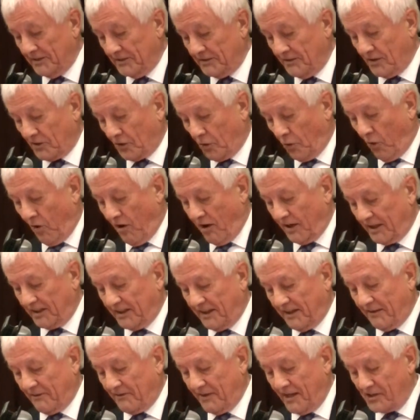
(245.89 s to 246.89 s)
the
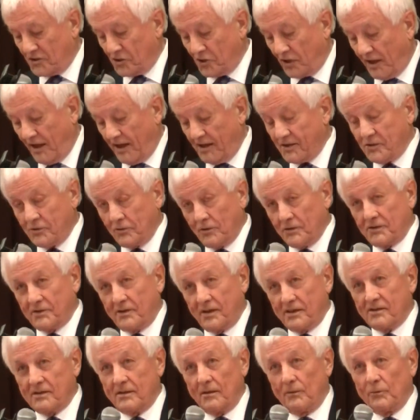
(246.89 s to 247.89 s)
quality of the educational
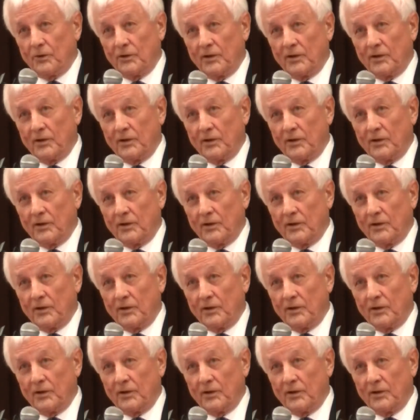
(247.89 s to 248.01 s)
system,